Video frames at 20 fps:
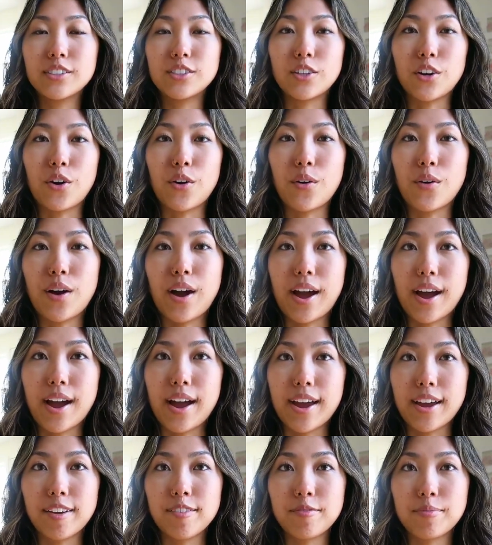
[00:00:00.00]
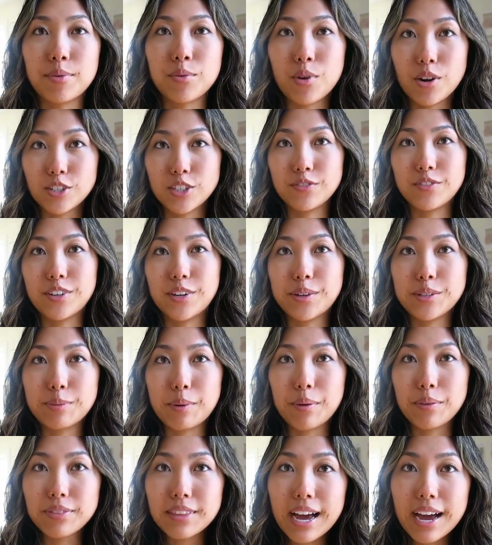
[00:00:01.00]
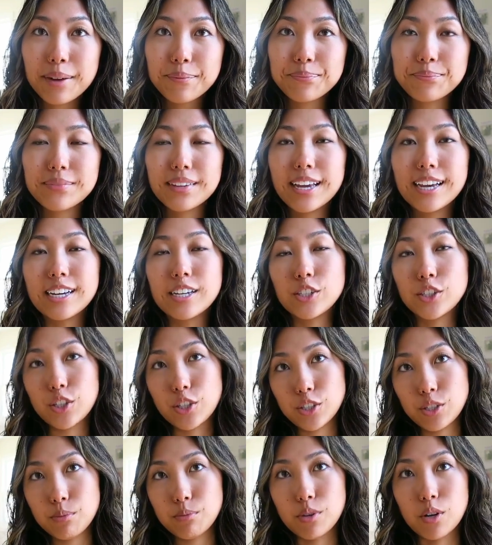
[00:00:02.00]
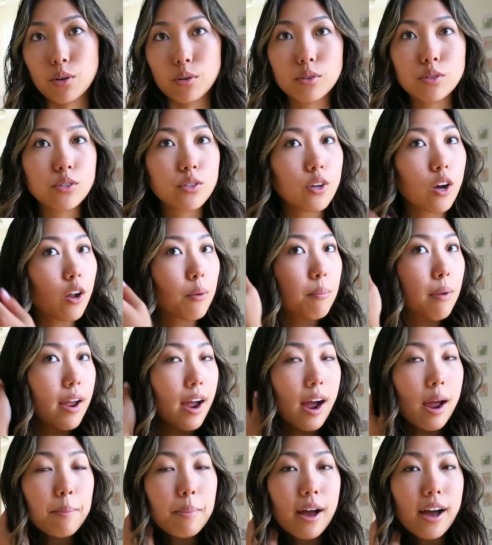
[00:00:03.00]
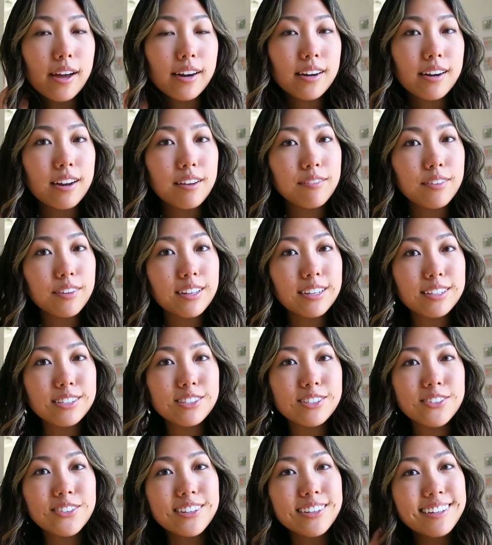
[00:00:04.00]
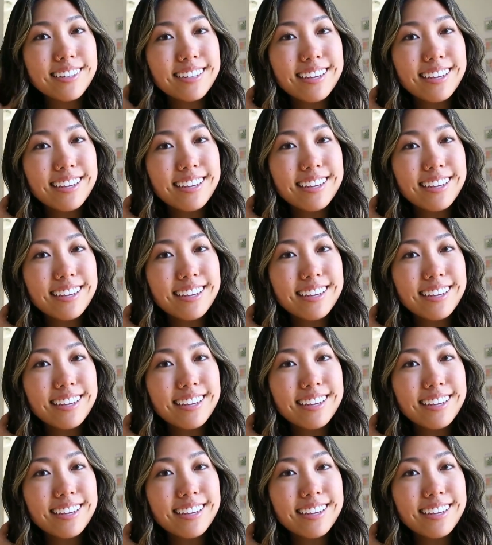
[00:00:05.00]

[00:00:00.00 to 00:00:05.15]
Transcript: So I've been watching videos about that took some notes on my iPad and I feel like a student